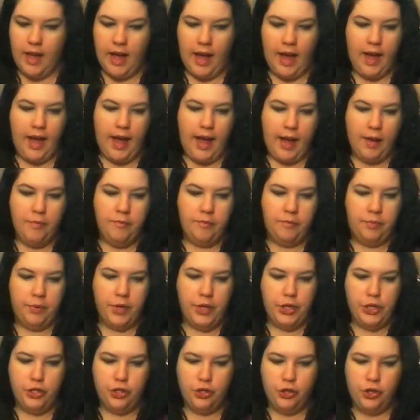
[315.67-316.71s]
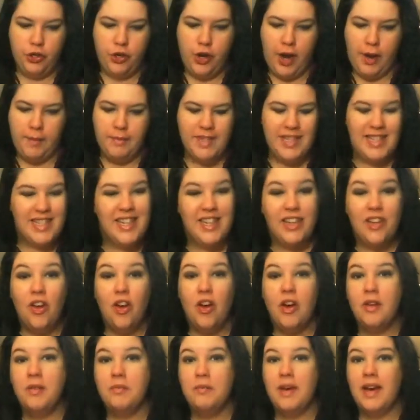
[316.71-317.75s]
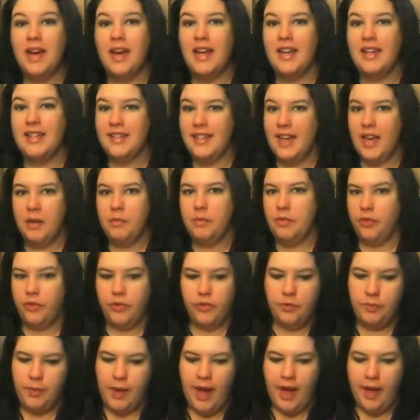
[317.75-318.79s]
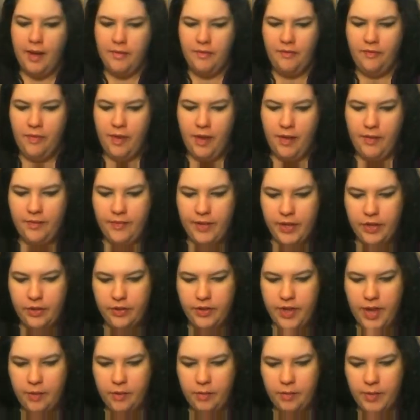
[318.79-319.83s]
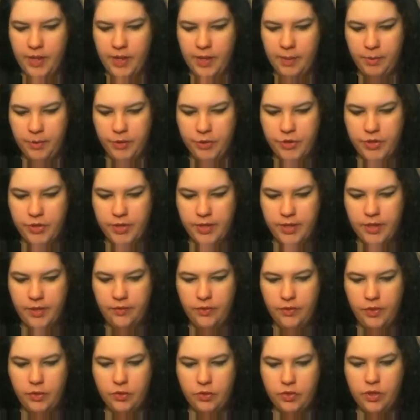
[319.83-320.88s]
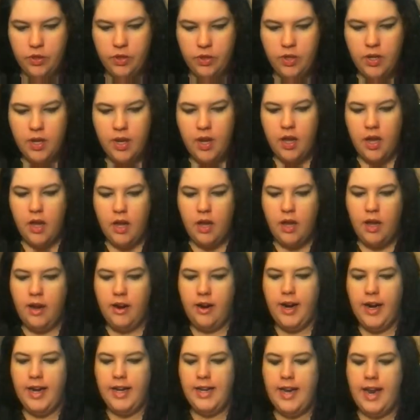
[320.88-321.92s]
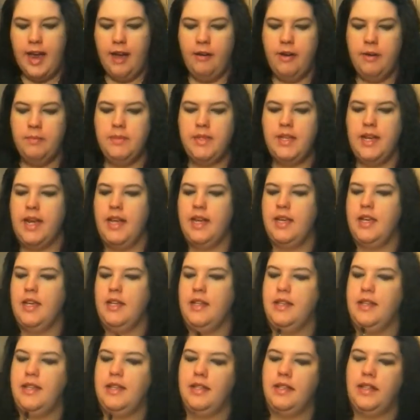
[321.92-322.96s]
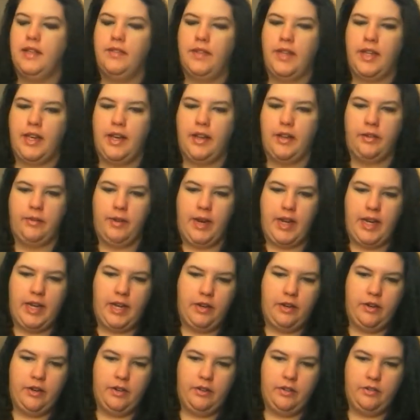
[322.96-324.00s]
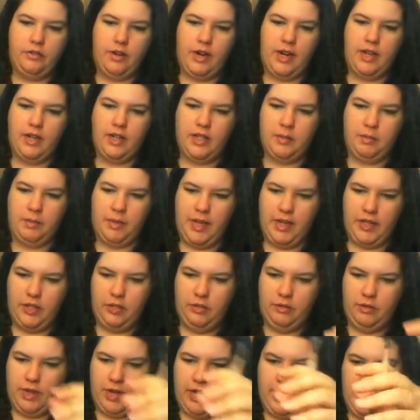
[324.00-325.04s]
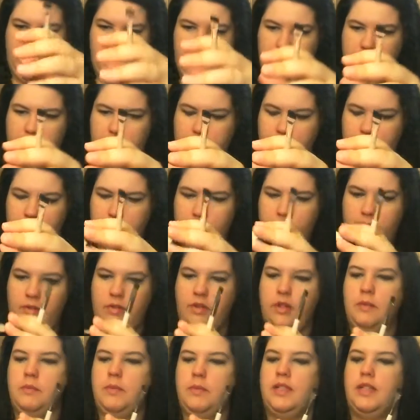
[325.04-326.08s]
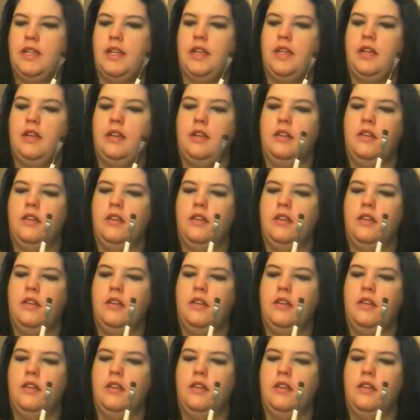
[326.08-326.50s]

I'm pretty sure I'm still on my samples, but I figure that will be a purchase in the future. Alright, now I'm taking this lovely color right here. Try not to blind you guys. Let me see.